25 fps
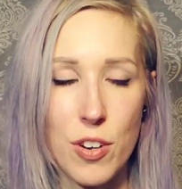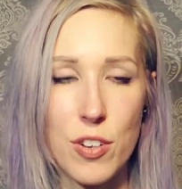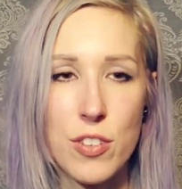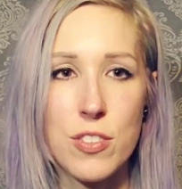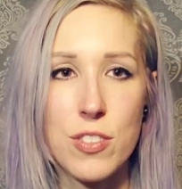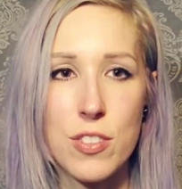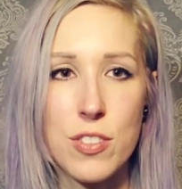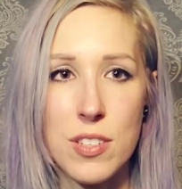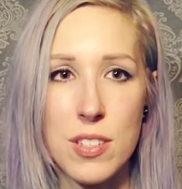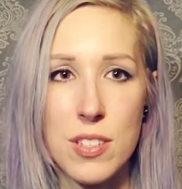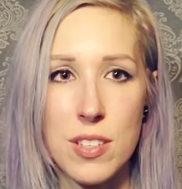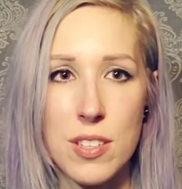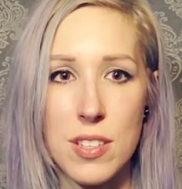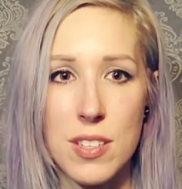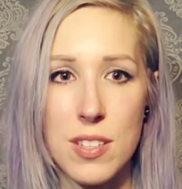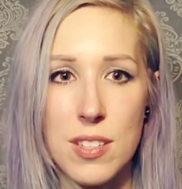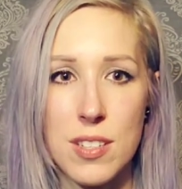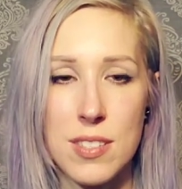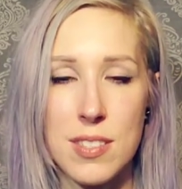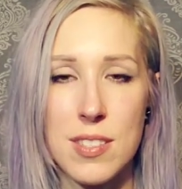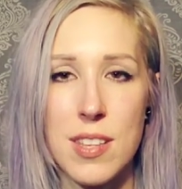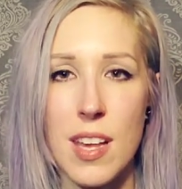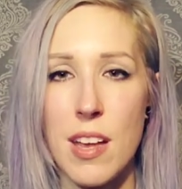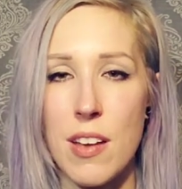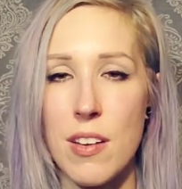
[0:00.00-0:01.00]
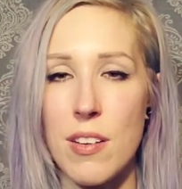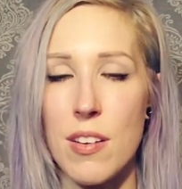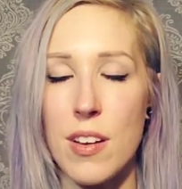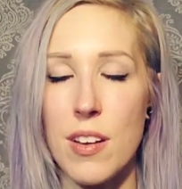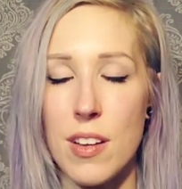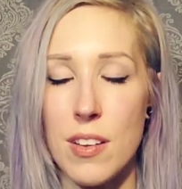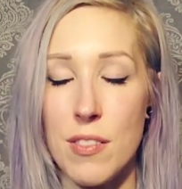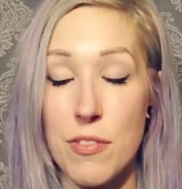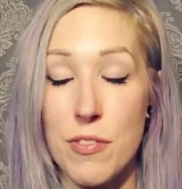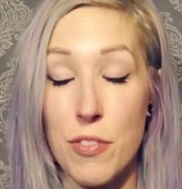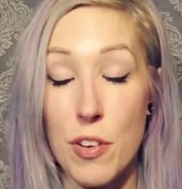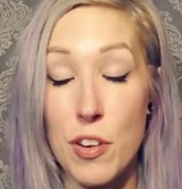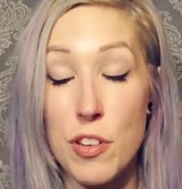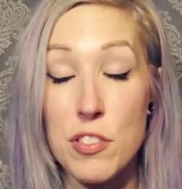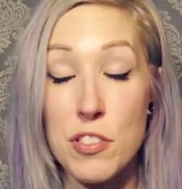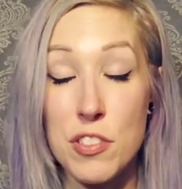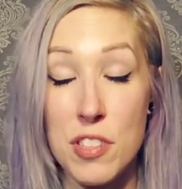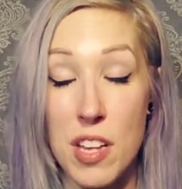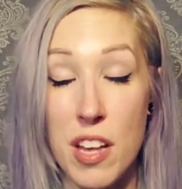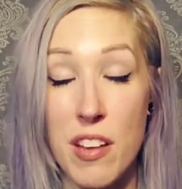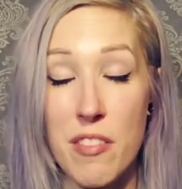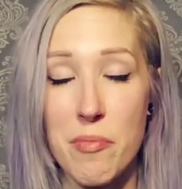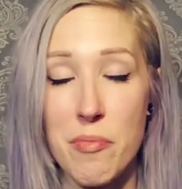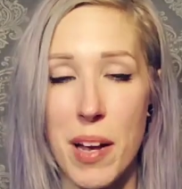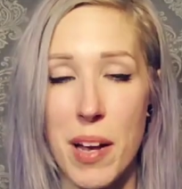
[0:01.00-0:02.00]
first
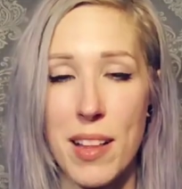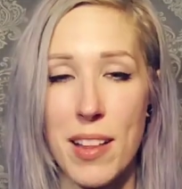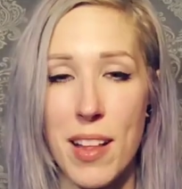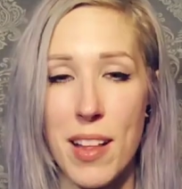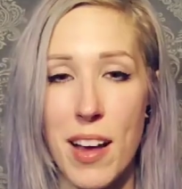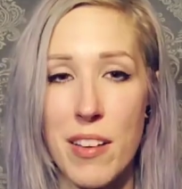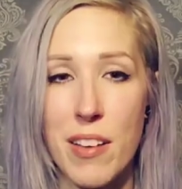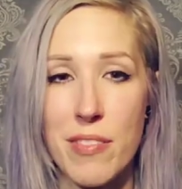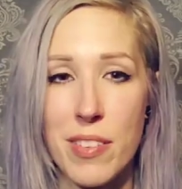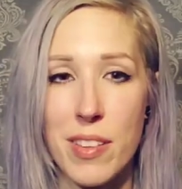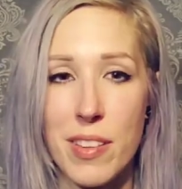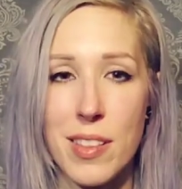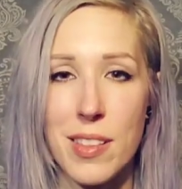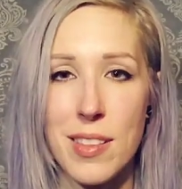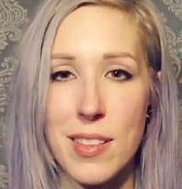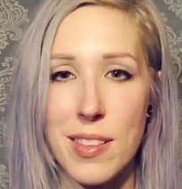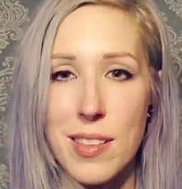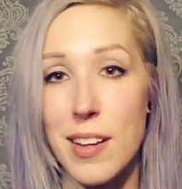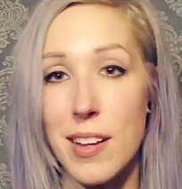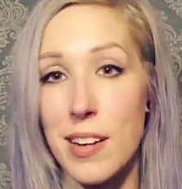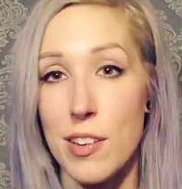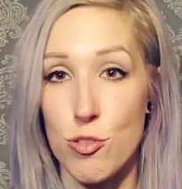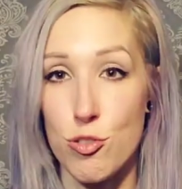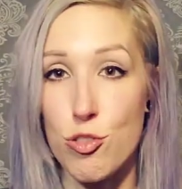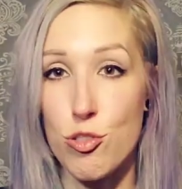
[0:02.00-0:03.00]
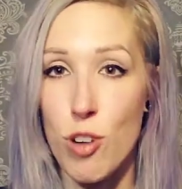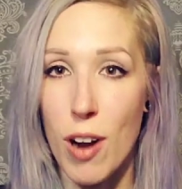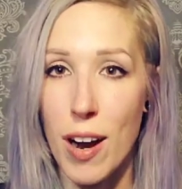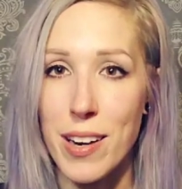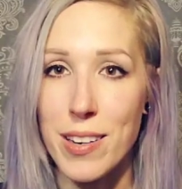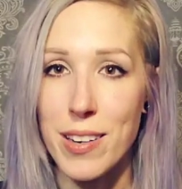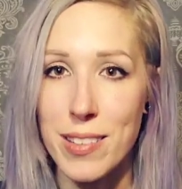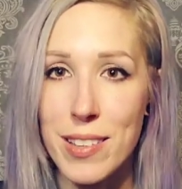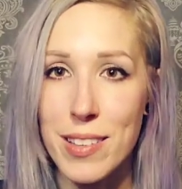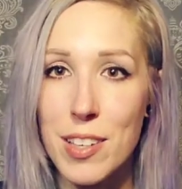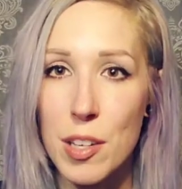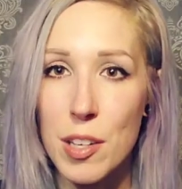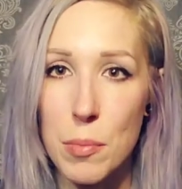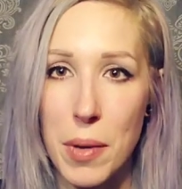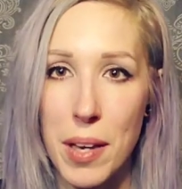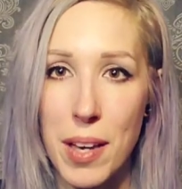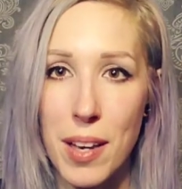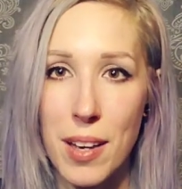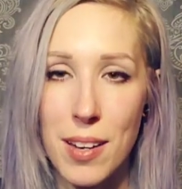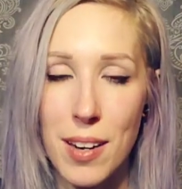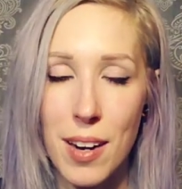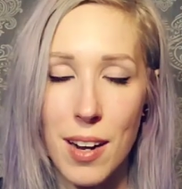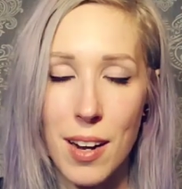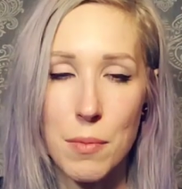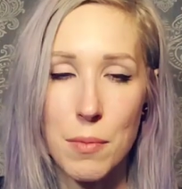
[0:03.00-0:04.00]
saved my life and then tried to
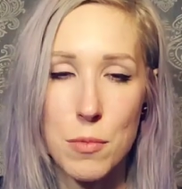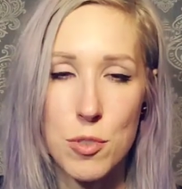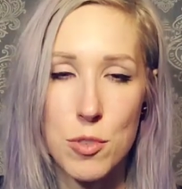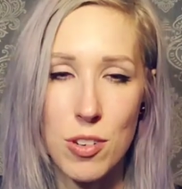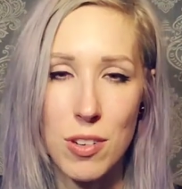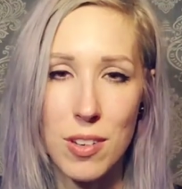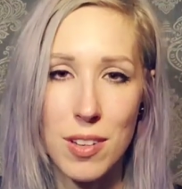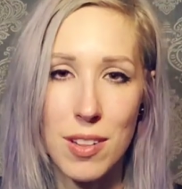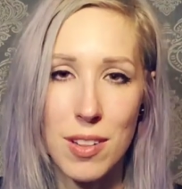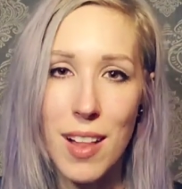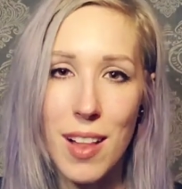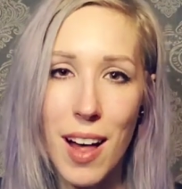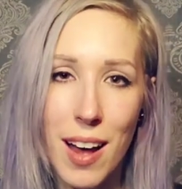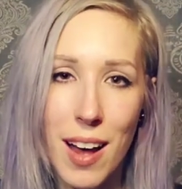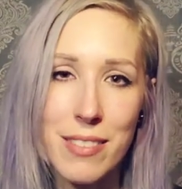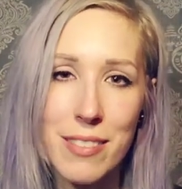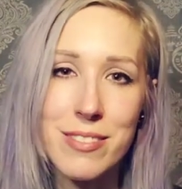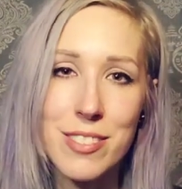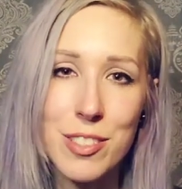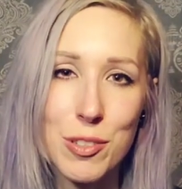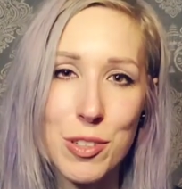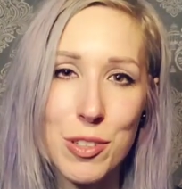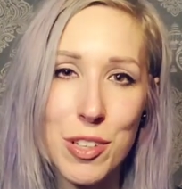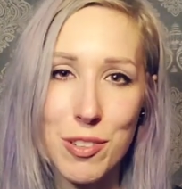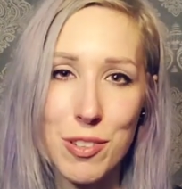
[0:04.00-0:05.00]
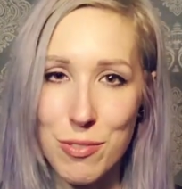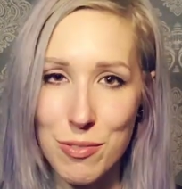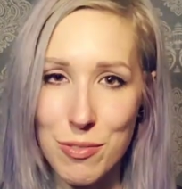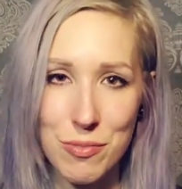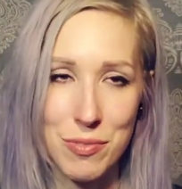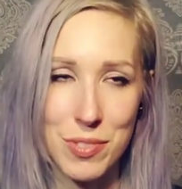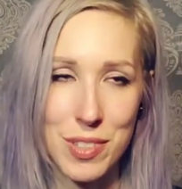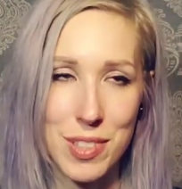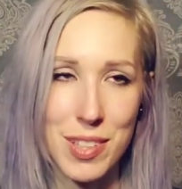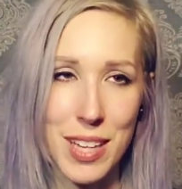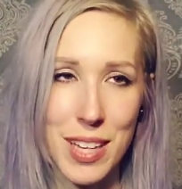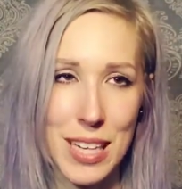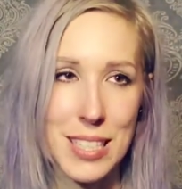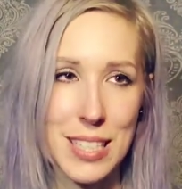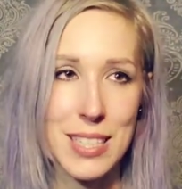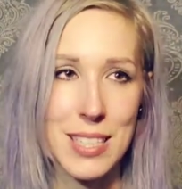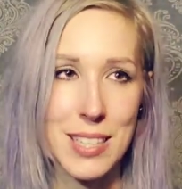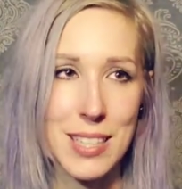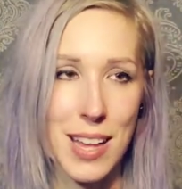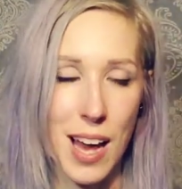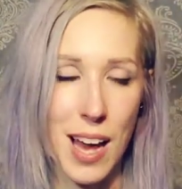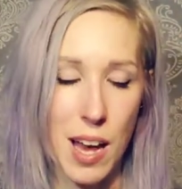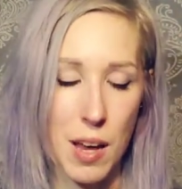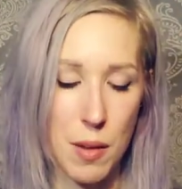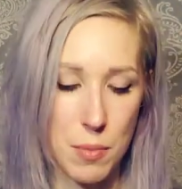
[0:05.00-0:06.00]
kill me, and I'm sure a lot of you can
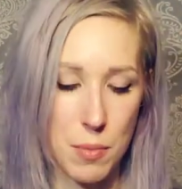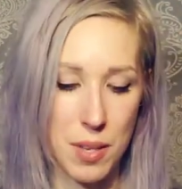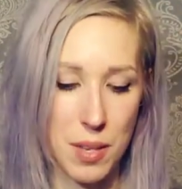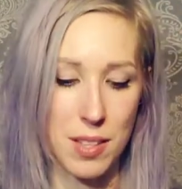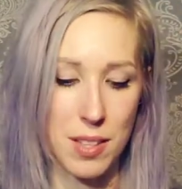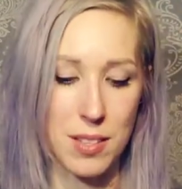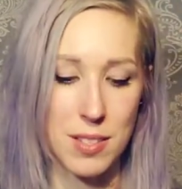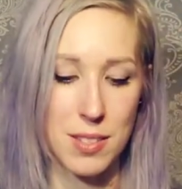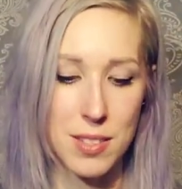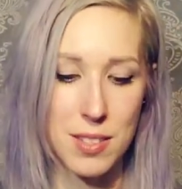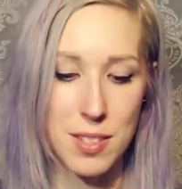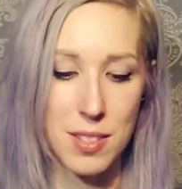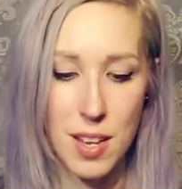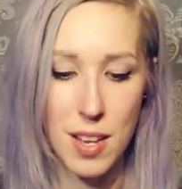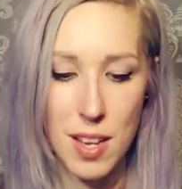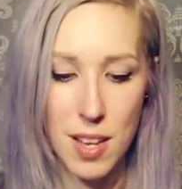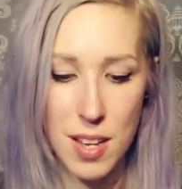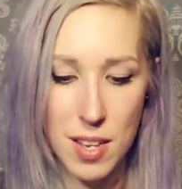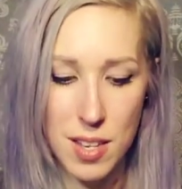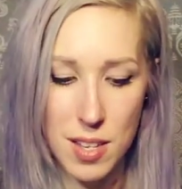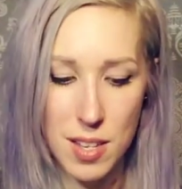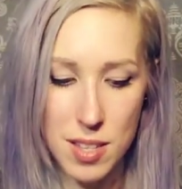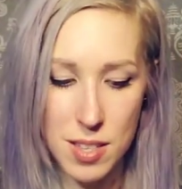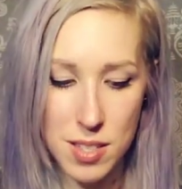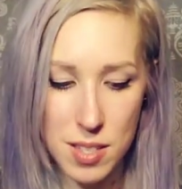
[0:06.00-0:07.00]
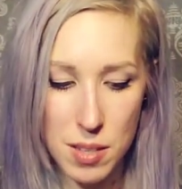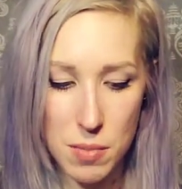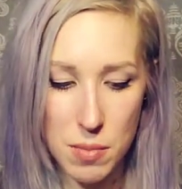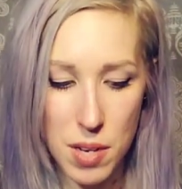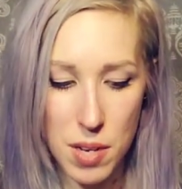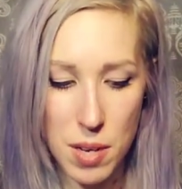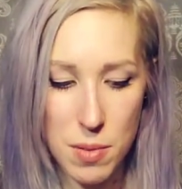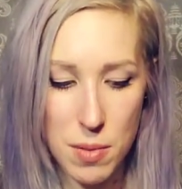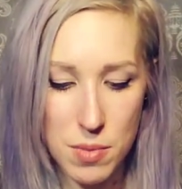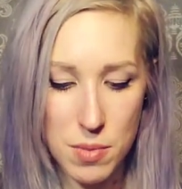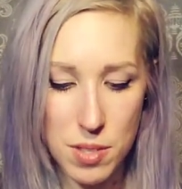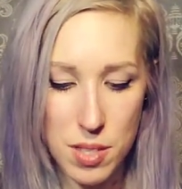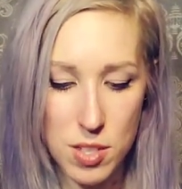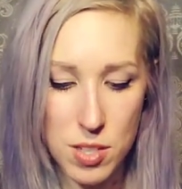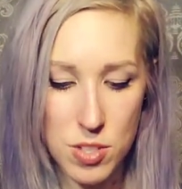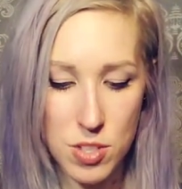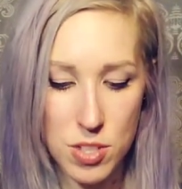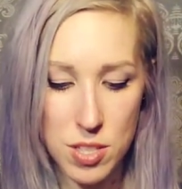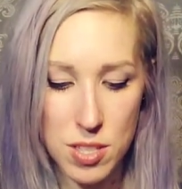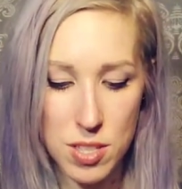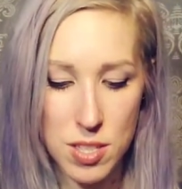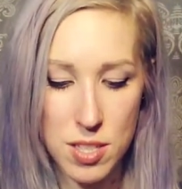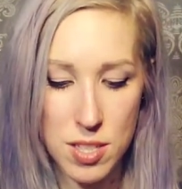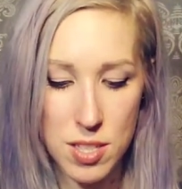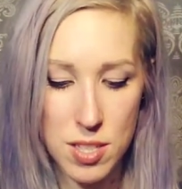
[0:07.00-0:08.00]
relate to that because
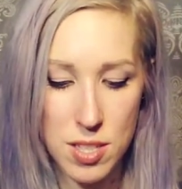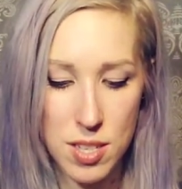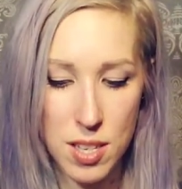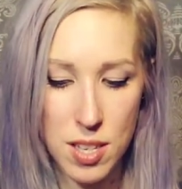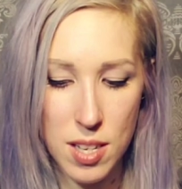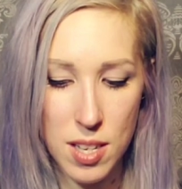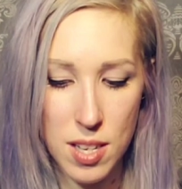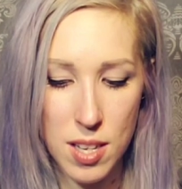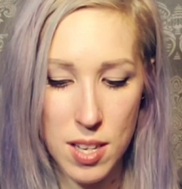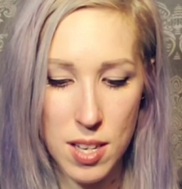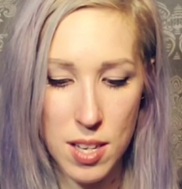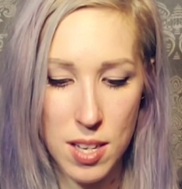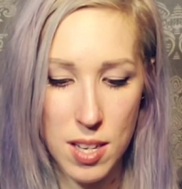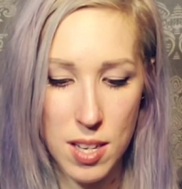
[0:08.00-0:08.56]
sometimes it just